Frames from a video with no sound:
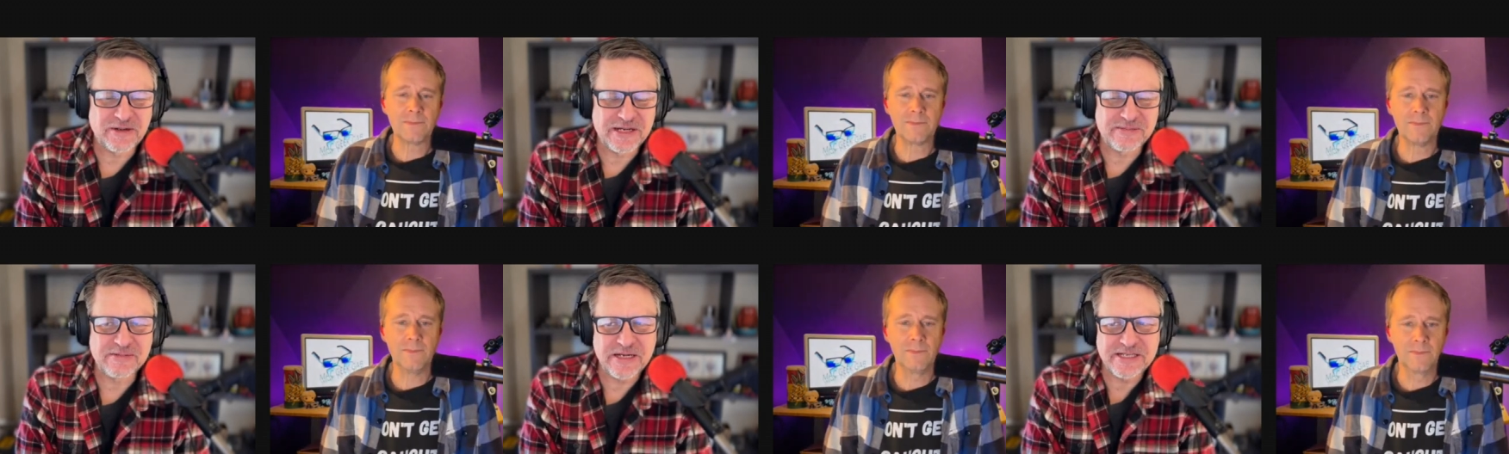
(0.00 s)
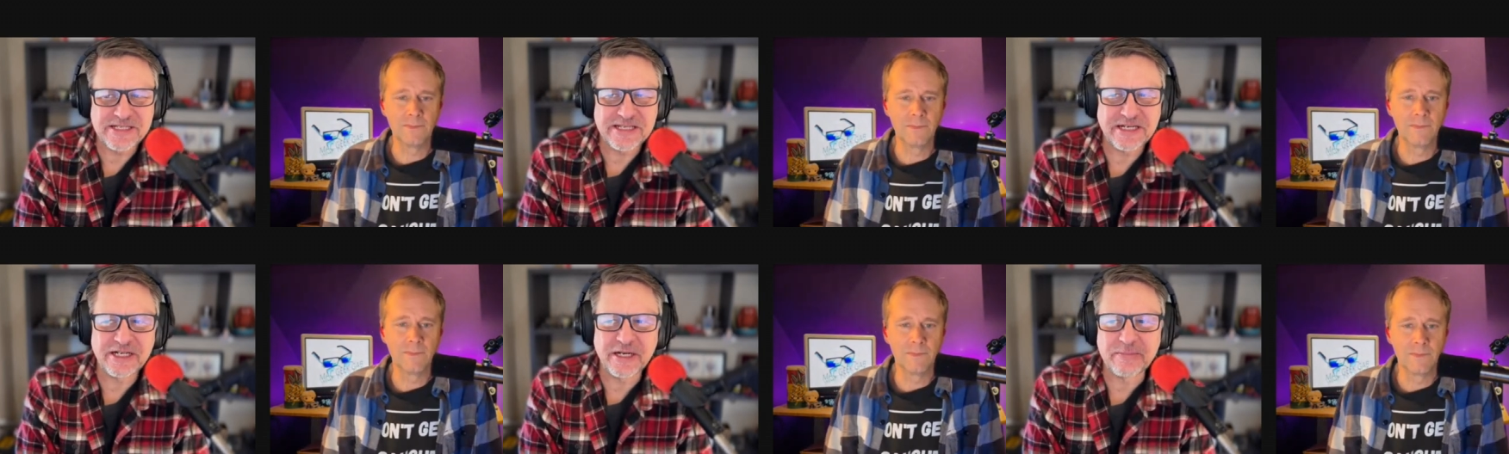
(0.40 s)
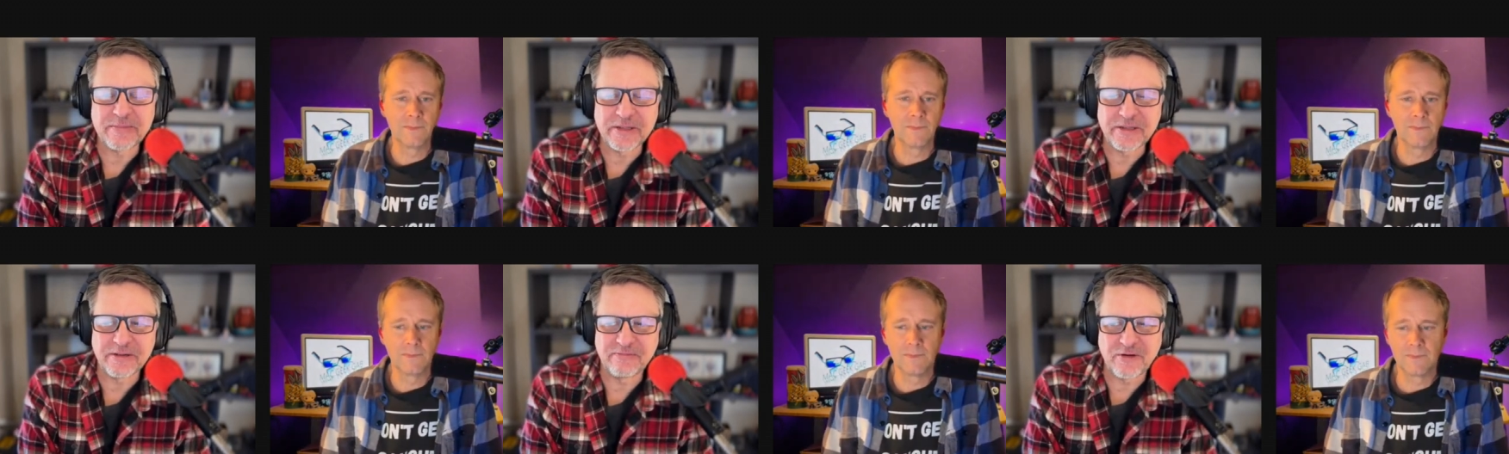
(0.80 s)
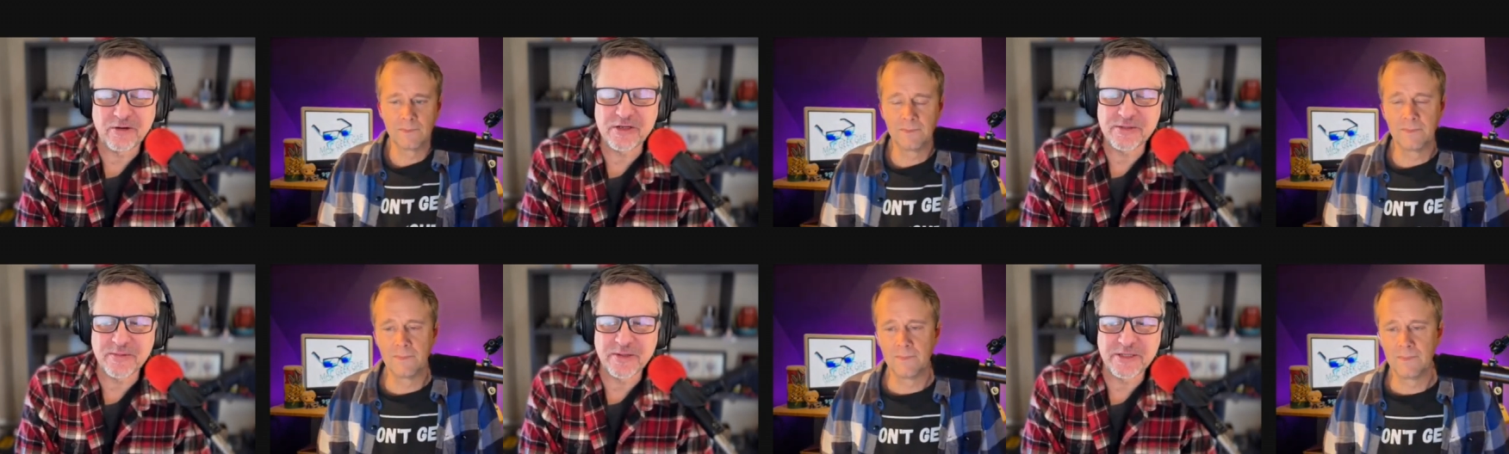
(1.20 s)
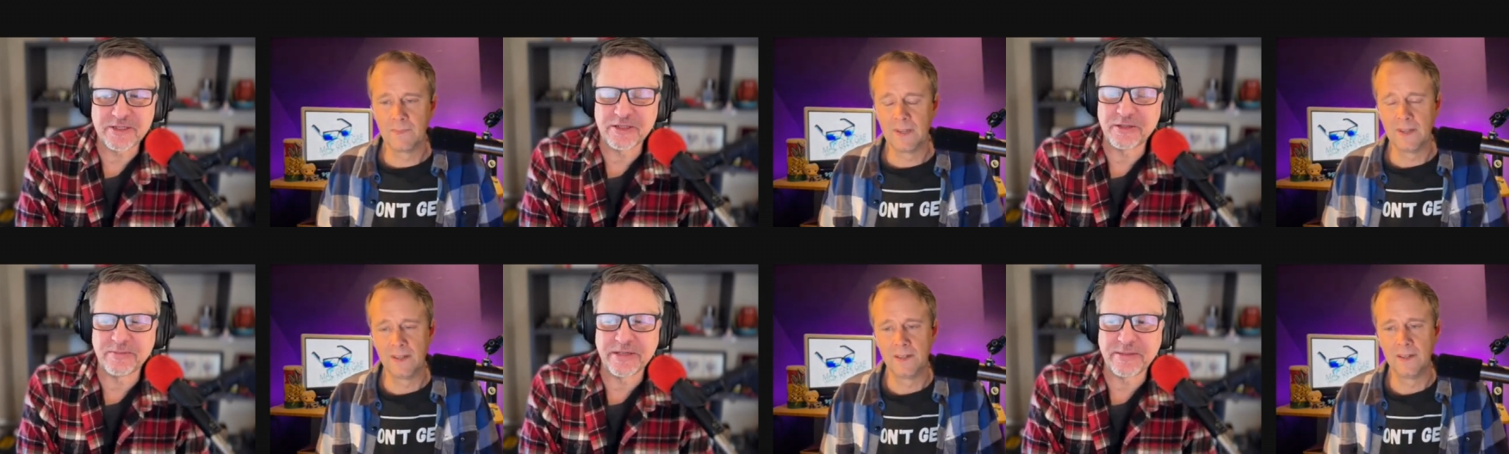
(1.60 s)
Speaker 1: I, I set it up a little focus modes a
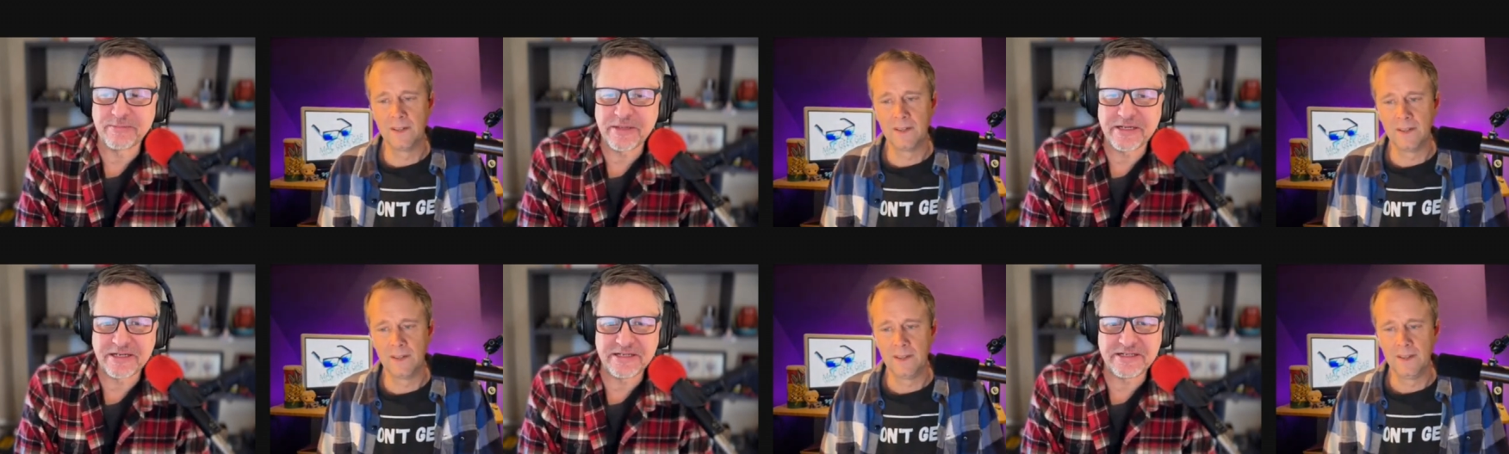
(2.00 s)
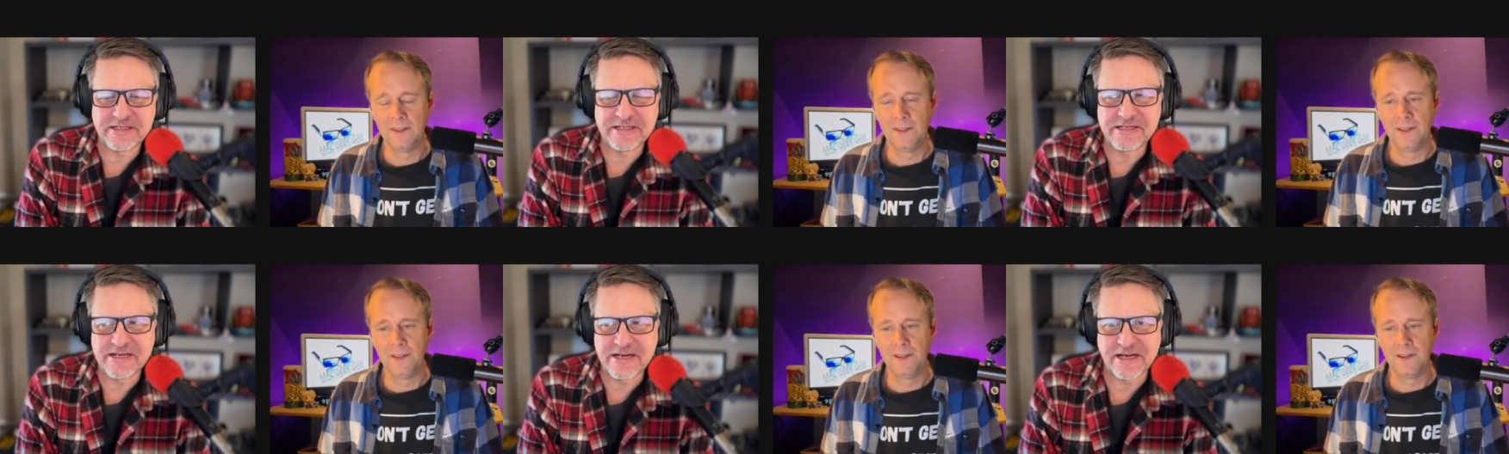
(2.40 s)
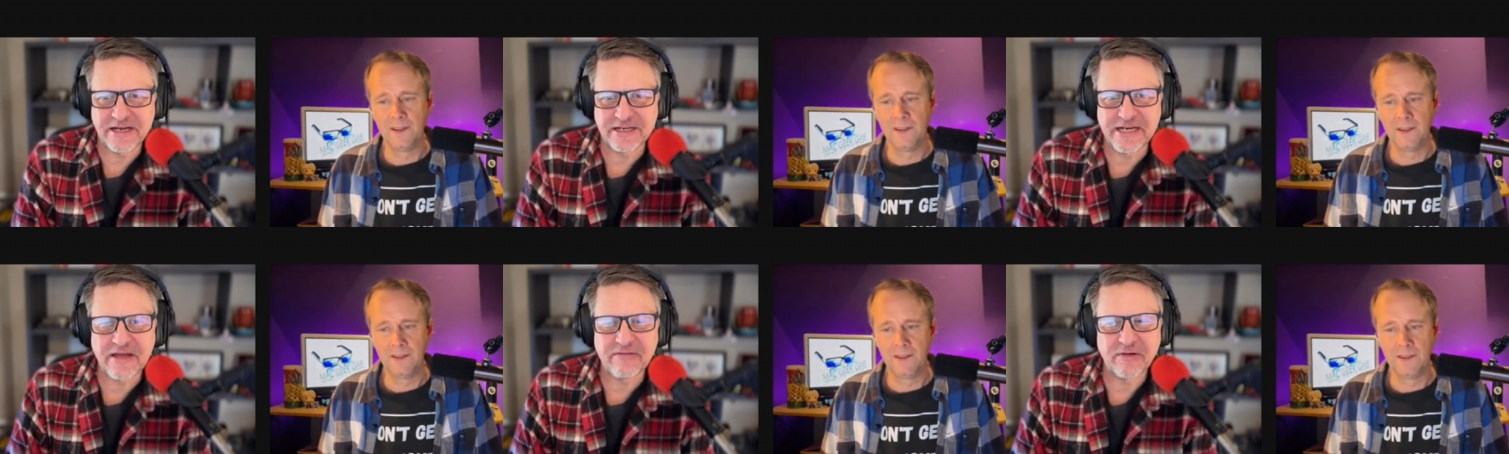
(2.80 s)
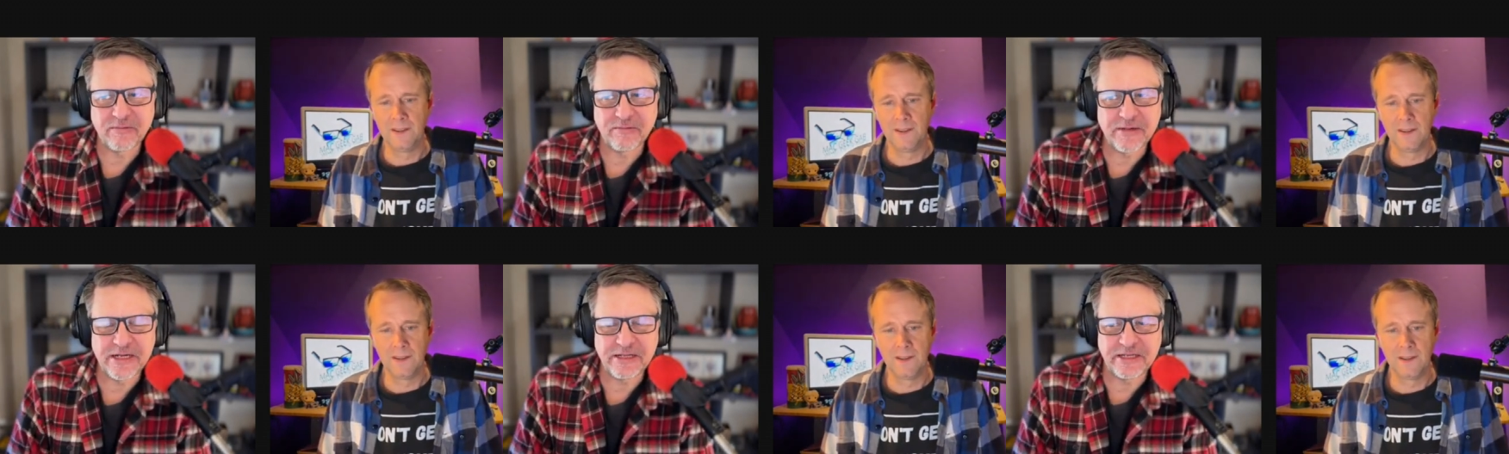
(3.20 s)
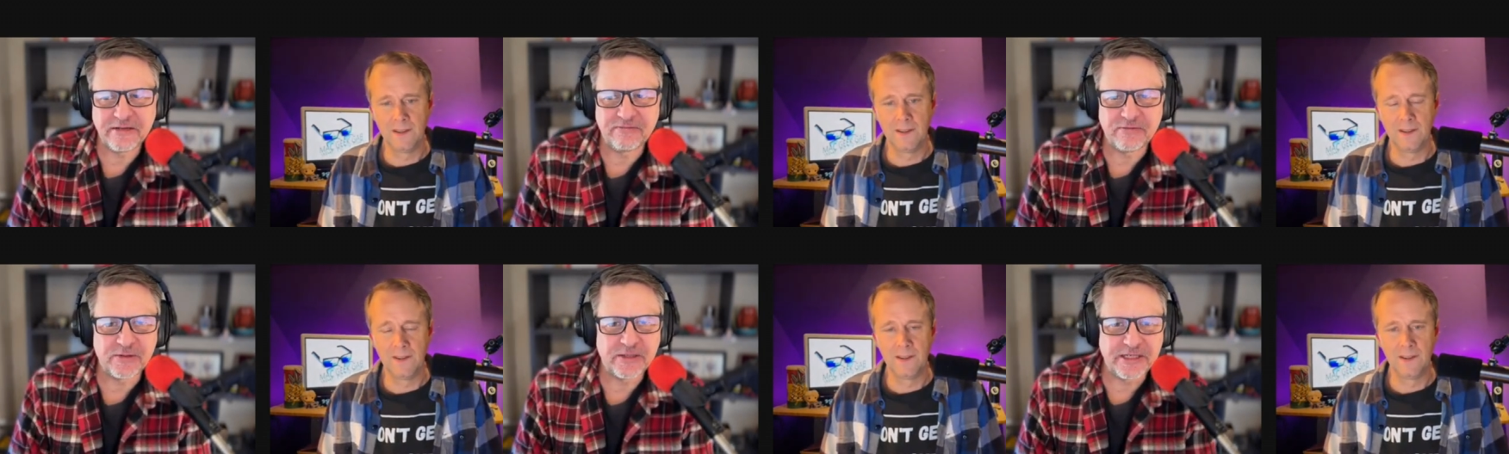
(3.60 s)
little bit, but uh, never really
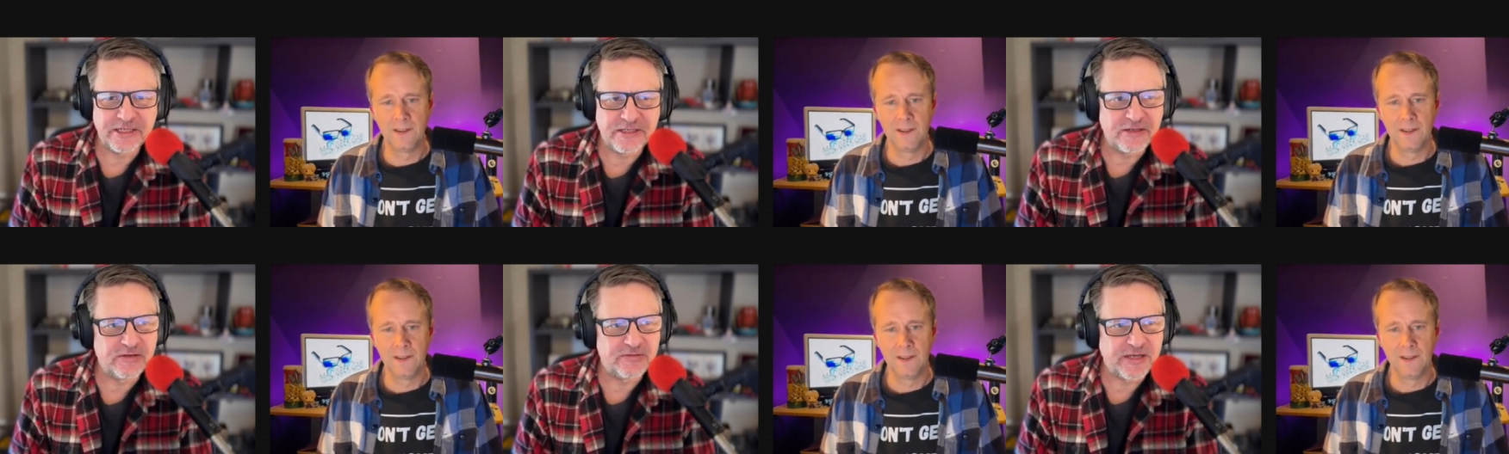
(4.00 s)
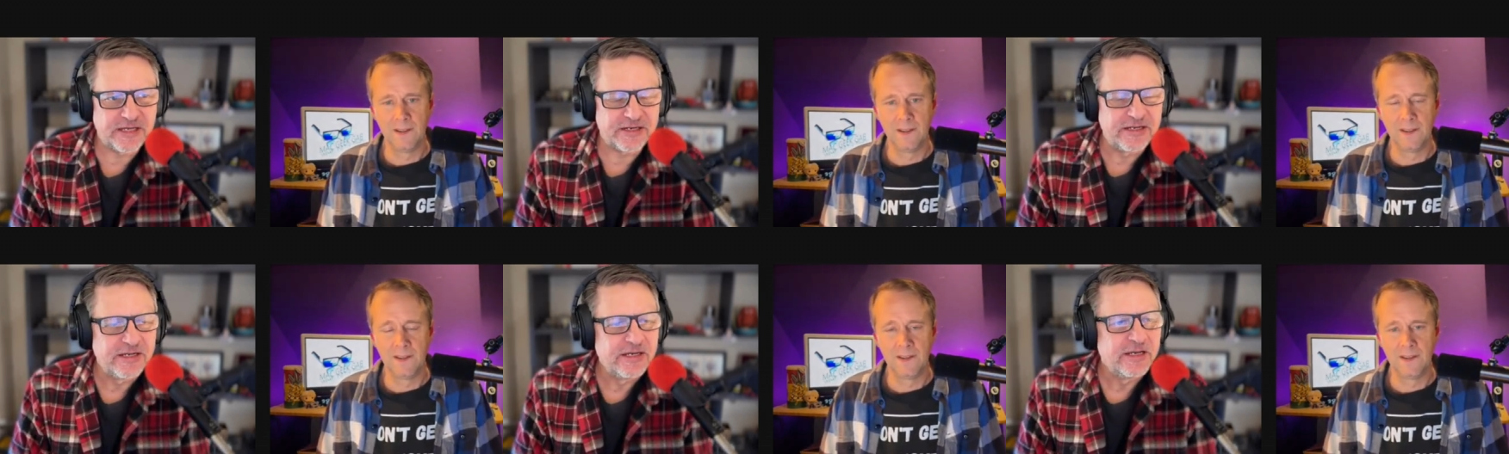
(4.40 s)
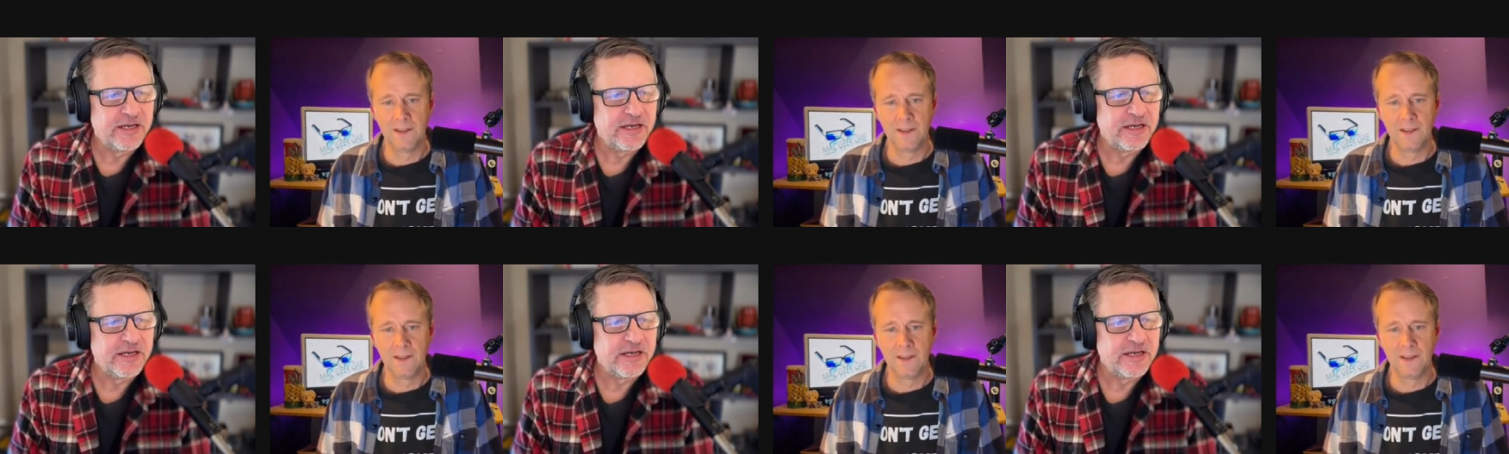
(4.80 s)
fully dove in.